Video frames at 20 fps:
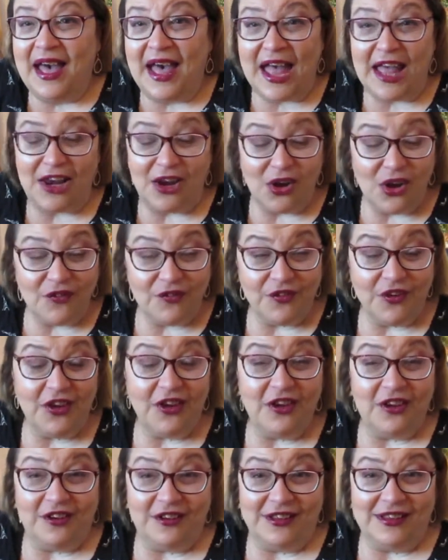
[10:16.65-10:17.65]
I love
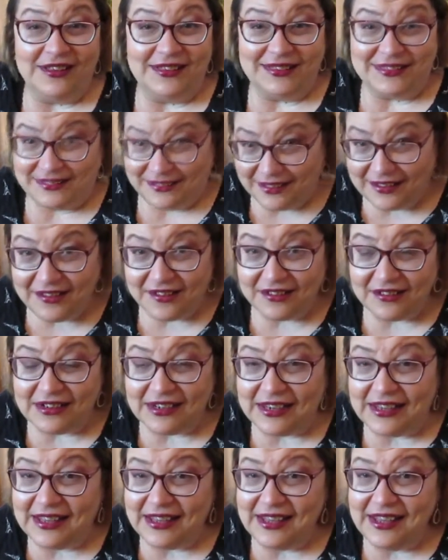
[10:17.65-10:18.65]
her
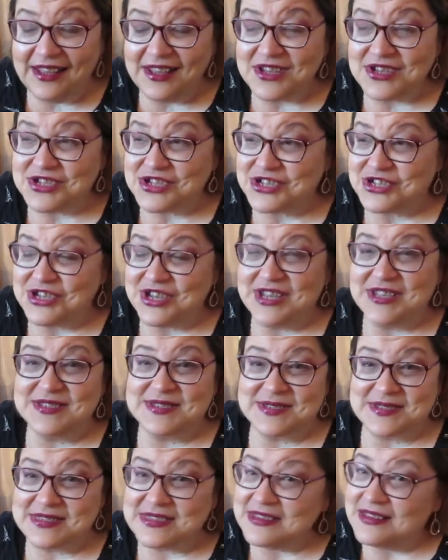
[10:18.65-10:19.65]
dearly.
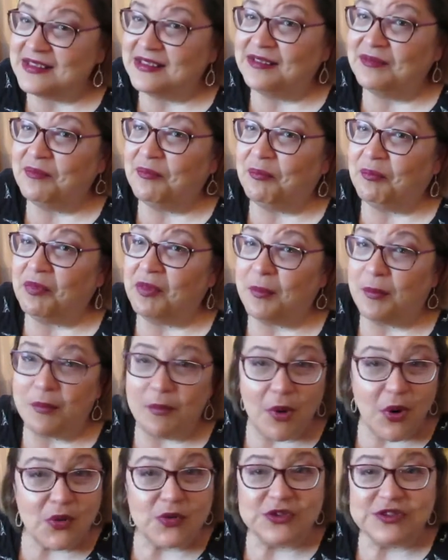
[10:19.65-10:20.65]
She's the
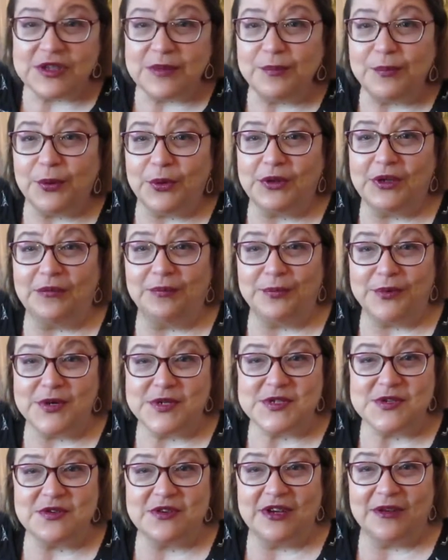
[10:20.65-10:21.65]
most important
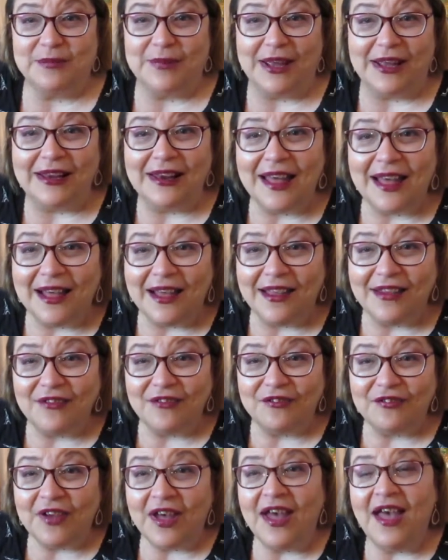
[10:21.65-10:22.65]
person in my
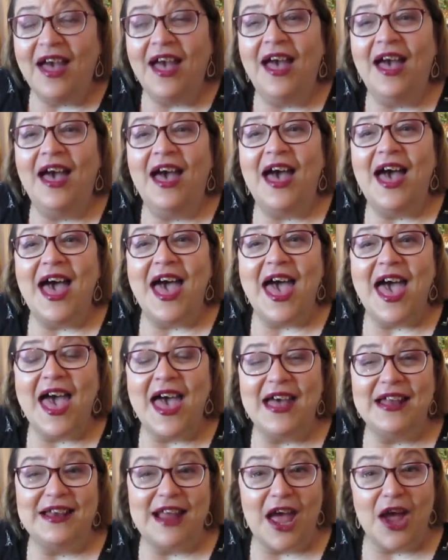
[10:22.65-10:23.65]
life,
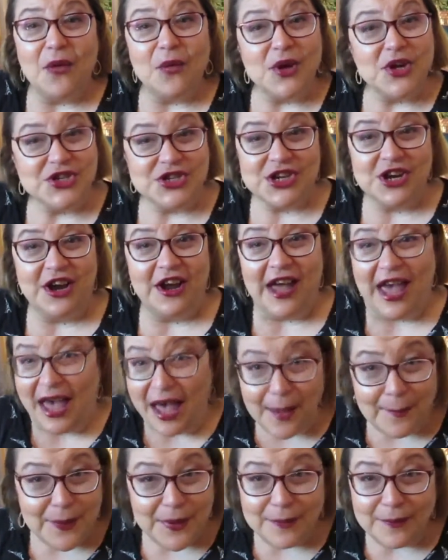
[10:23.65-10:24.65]
and I wish her
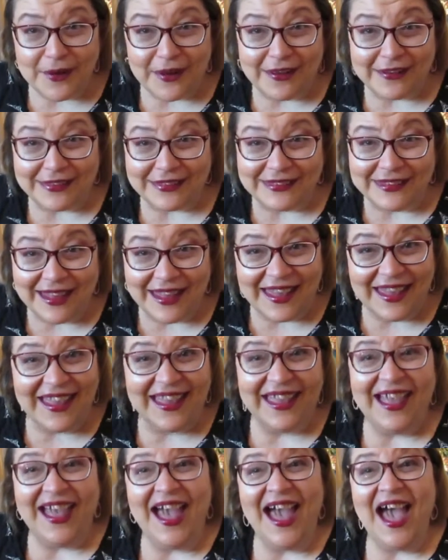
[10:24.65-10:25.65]
happy
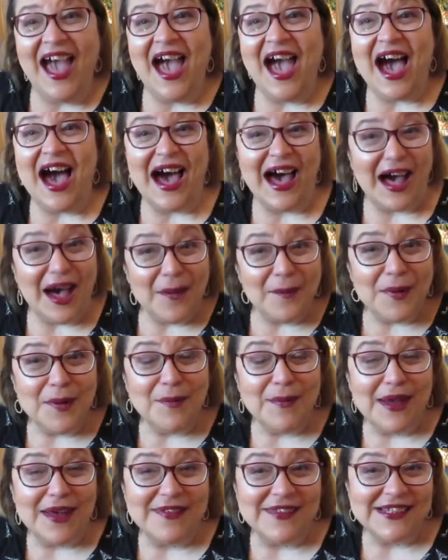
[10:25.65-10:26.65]
birthday,
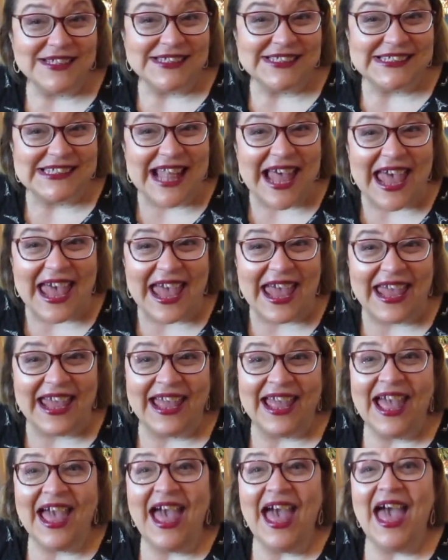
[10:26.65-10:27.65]
happy Mother's
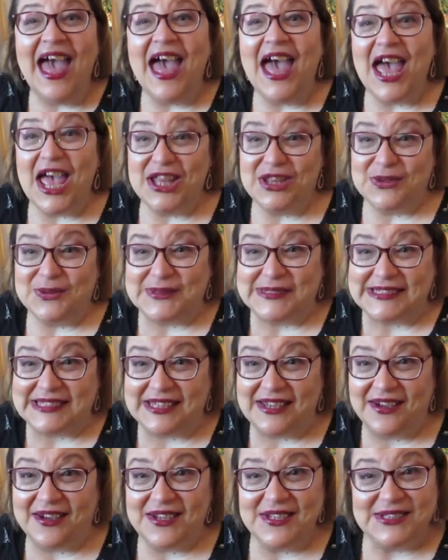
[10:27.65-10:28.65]
Day, and to
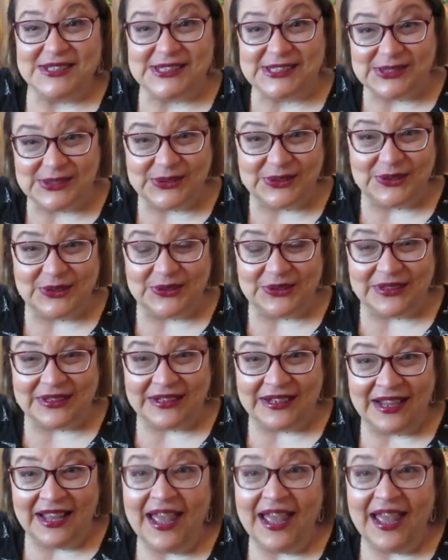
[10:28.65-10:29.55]
see her soon.